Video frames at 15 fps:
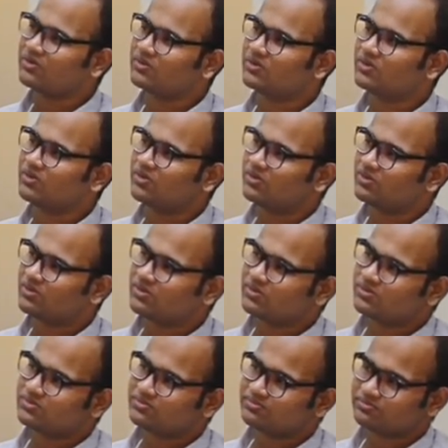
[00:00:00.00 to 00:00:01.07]

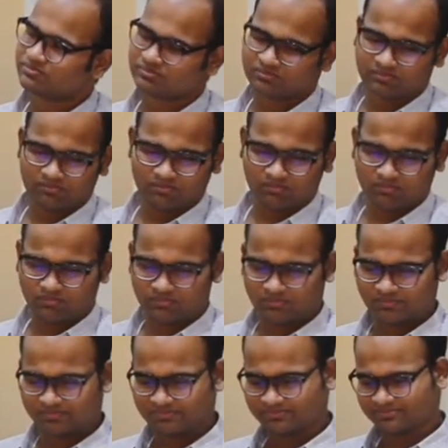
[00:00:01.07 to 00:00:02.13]

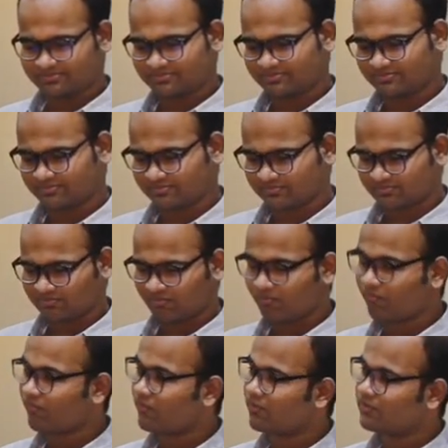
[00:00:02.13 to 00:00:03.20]

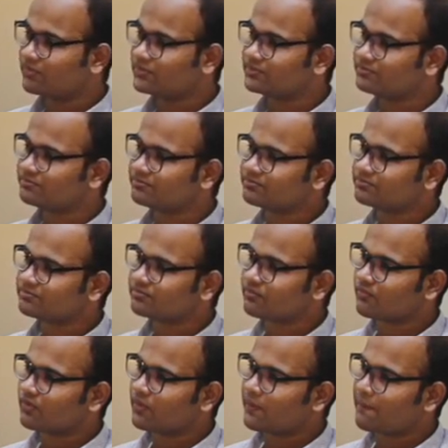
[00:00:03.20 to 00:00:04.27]

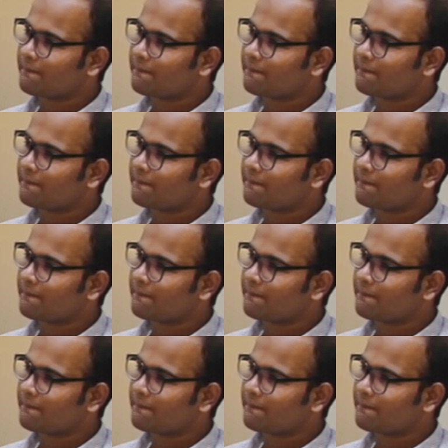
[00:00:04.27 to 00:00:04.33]
This person isn't speaking.